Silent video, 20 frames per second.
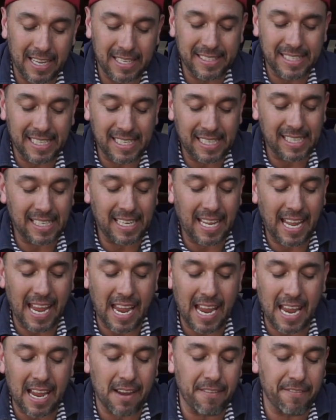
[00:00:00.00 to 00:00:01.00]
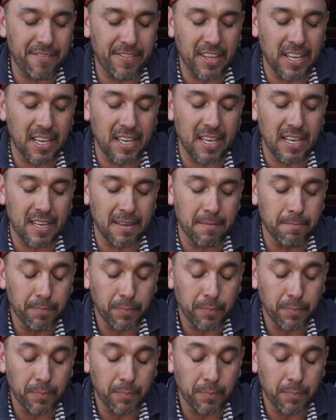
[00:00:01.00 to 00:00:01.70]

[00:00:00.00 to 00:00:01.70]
Didn't have the